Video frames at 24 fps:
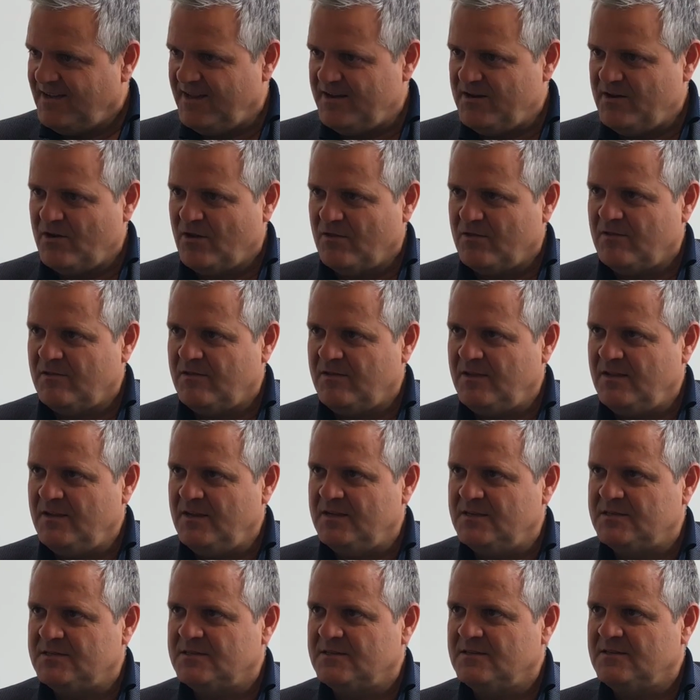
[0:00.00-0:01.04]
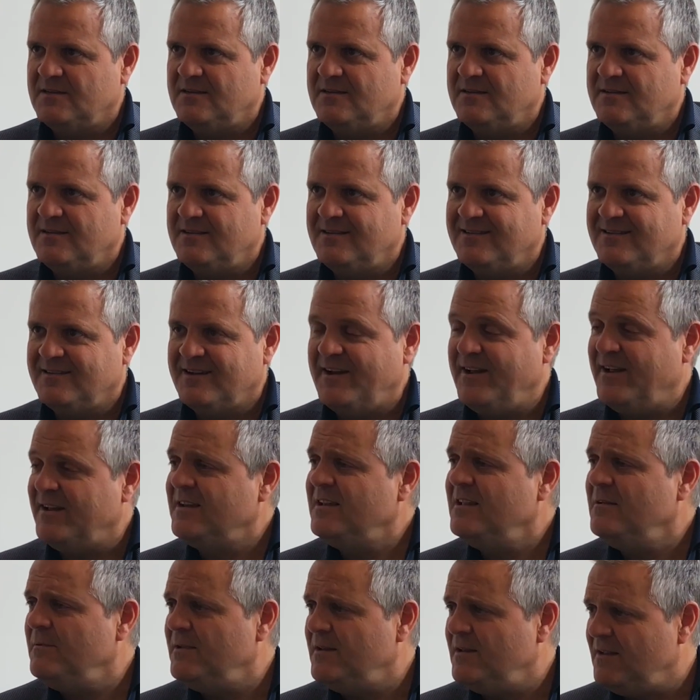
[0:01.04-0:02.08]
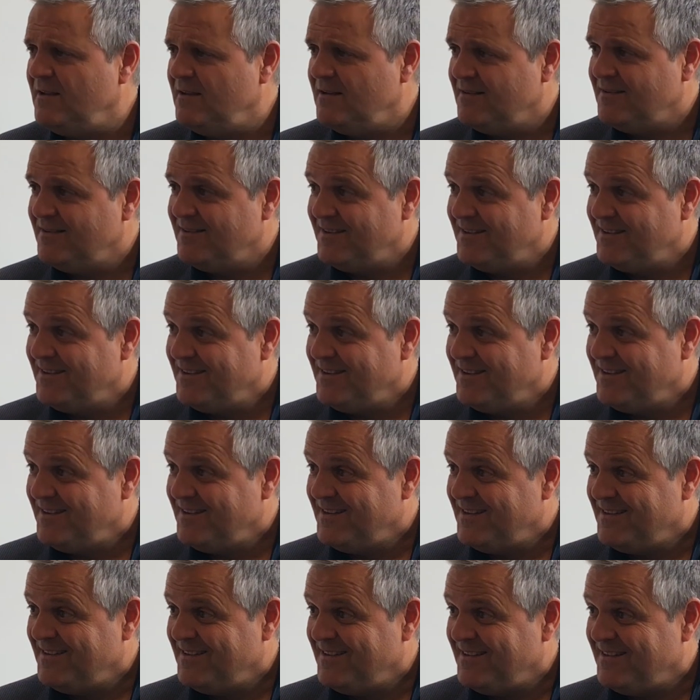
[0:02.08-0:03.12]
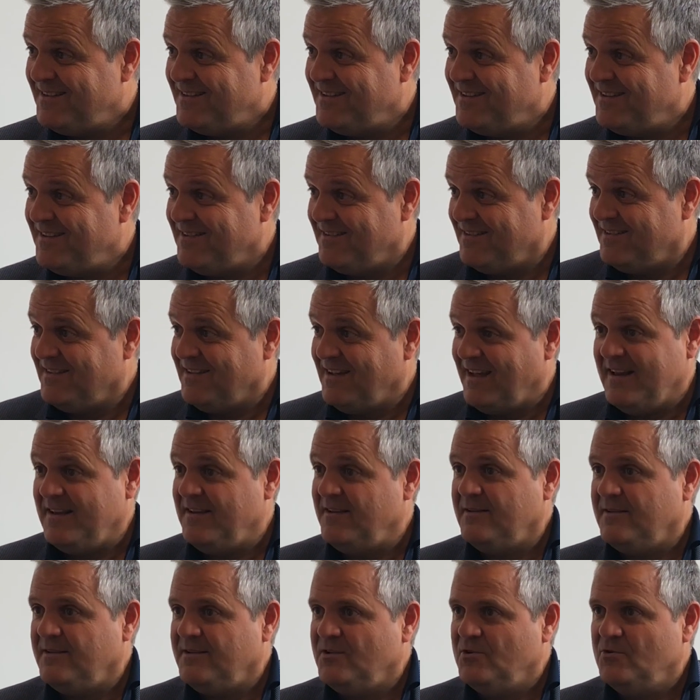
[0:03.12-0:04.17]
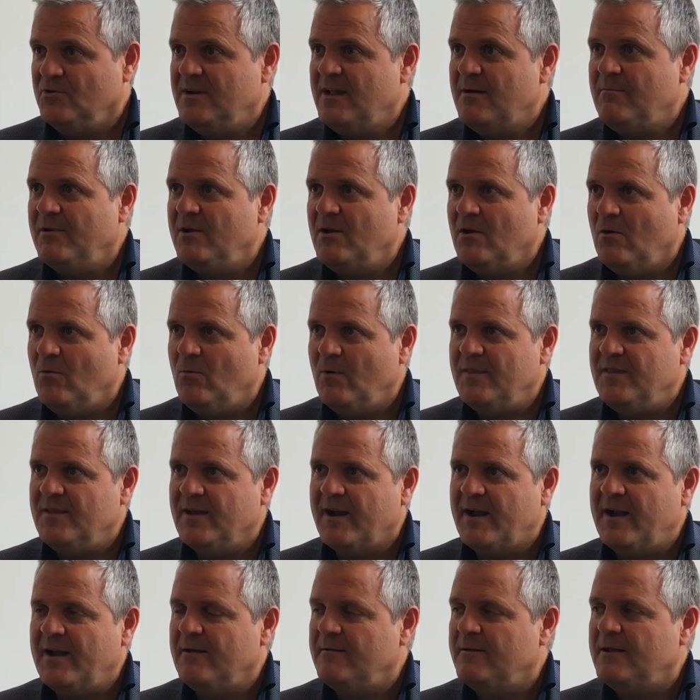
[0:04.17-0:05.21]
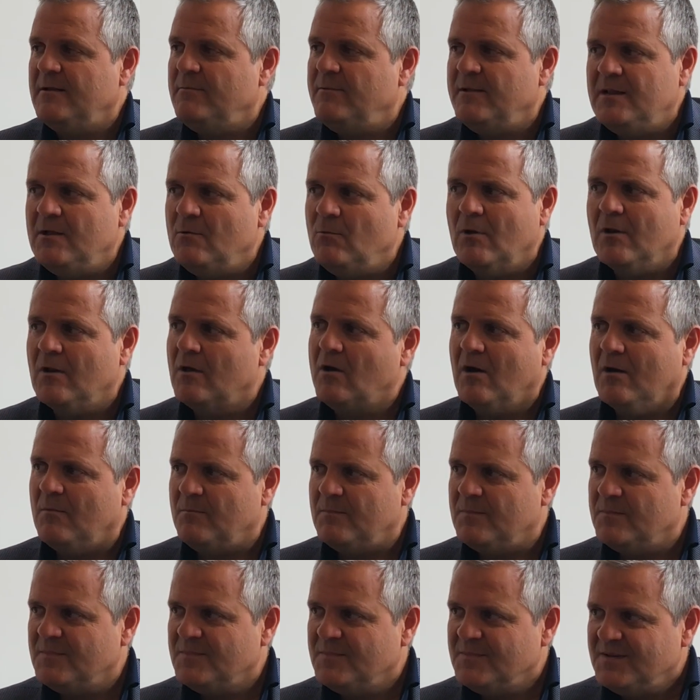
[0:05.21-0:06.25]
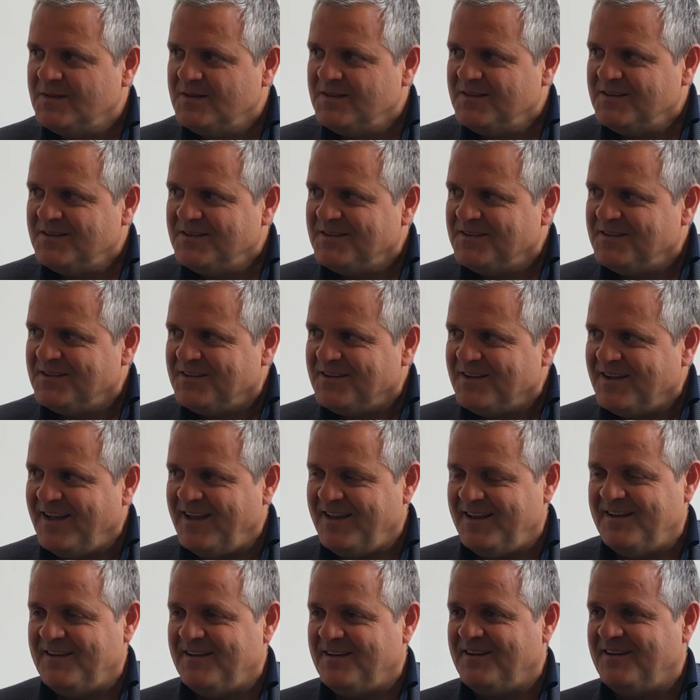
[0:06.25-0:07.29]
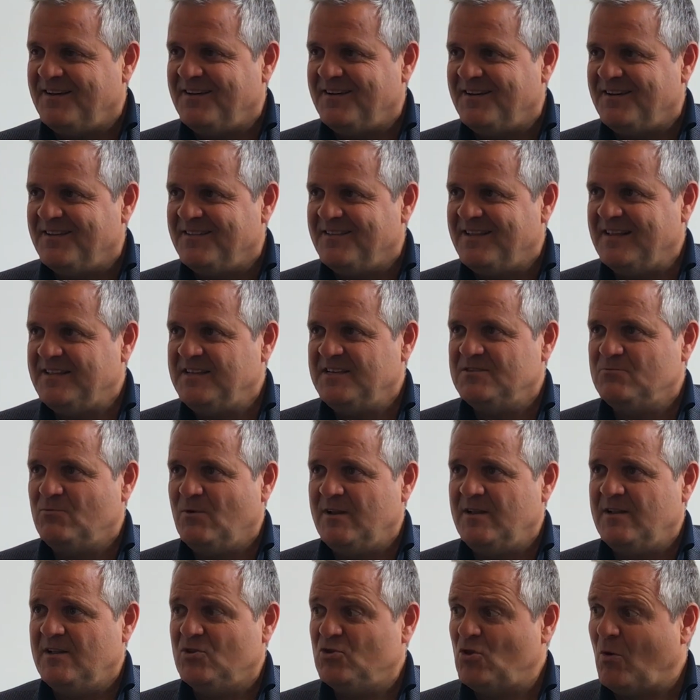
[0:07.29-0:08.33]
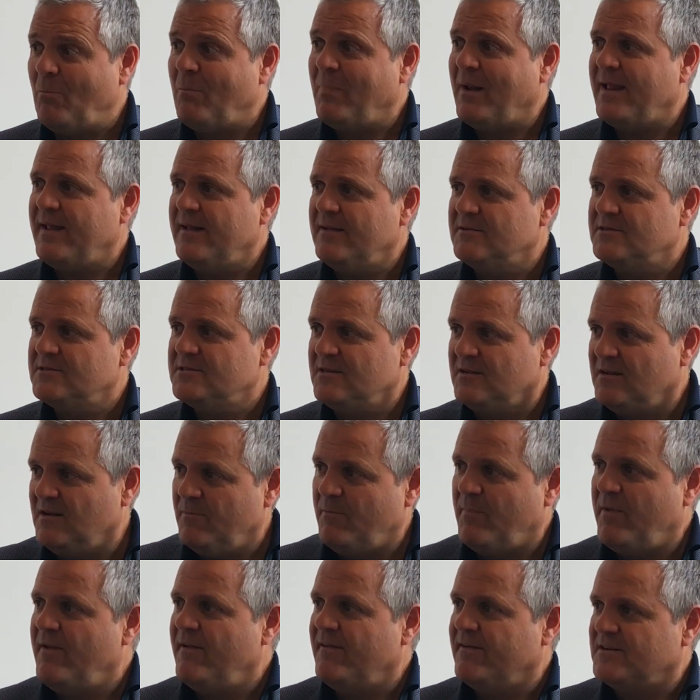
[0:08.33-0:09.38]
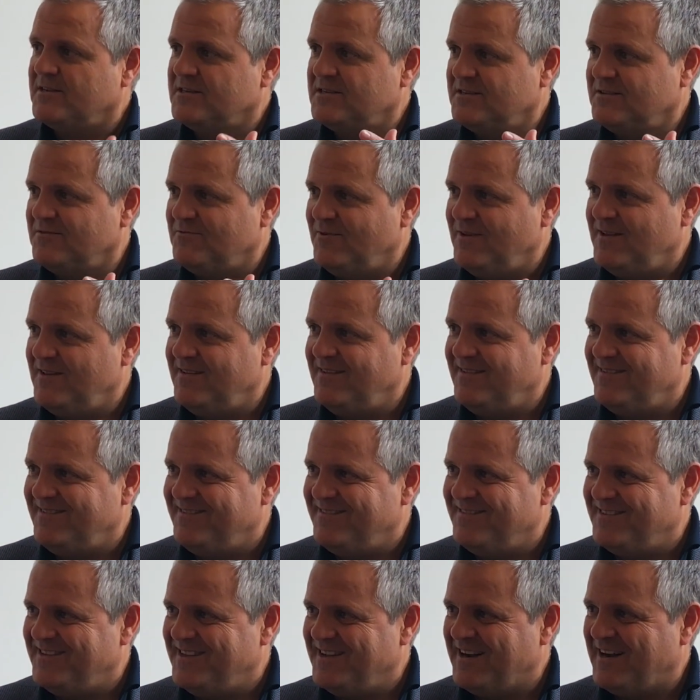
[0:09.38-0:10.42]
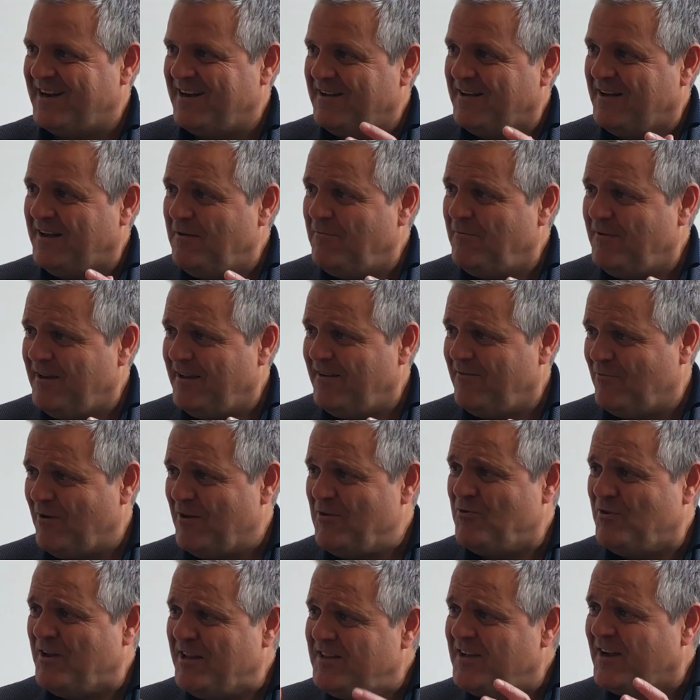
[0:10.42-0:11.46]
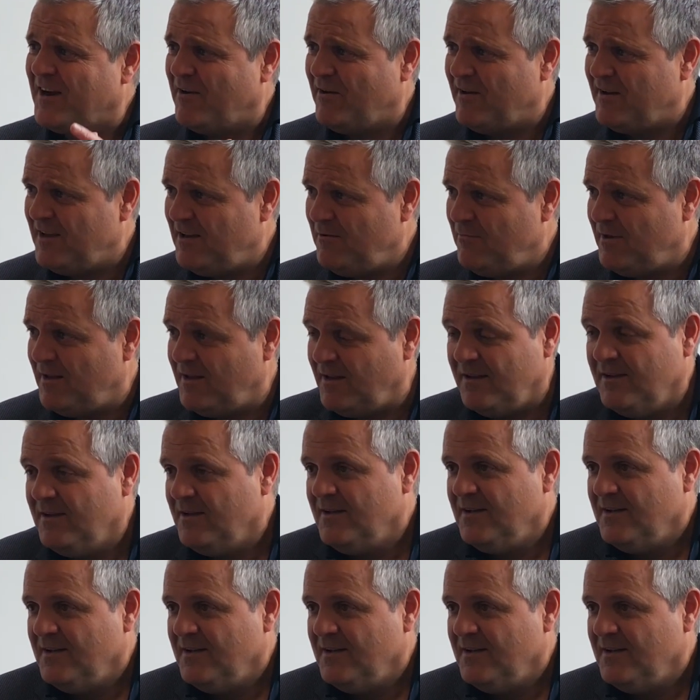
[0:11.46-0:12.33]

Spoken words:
and another thing is creativity. And you never know when the creativity will come. And that is when the top players appears, when you need the creativity.